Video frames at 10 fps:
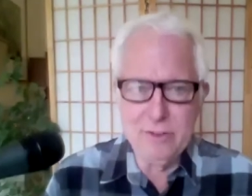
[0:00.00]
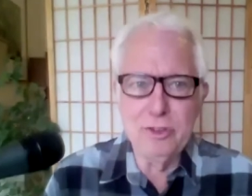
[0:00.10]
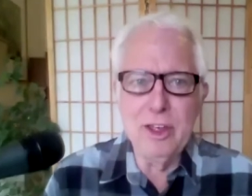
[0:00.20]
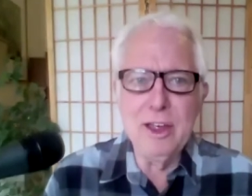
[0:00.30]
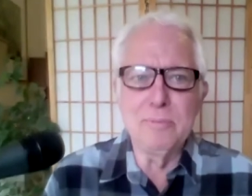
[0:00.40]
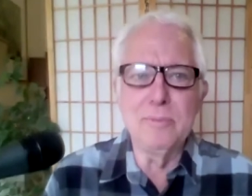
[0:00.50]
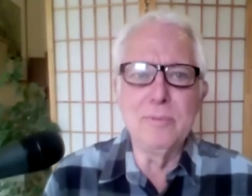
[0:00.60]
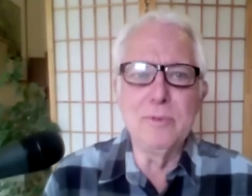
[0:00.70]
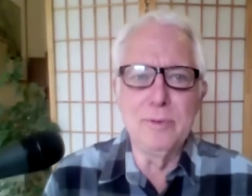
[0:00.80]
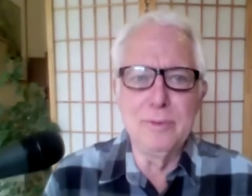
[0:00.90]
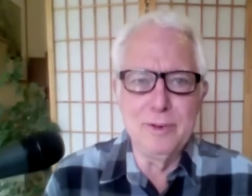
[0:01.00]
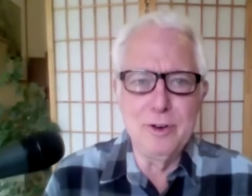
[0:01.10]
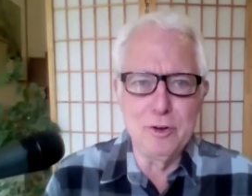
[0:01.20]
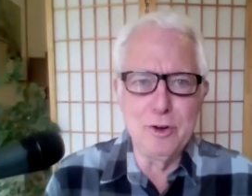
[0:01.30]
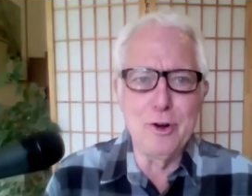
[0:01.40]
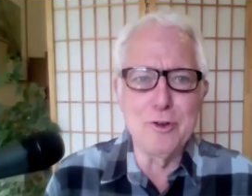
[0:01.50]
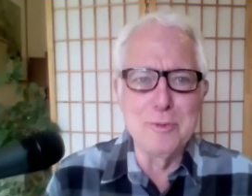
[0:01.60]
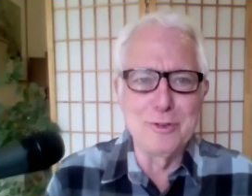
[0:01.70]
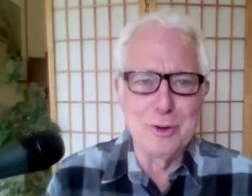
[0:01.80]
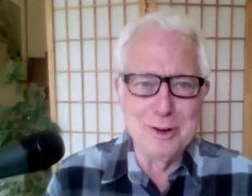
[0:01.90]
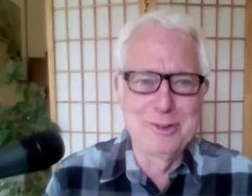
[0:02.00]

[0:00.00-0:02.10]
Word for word: the nourishment source. I'm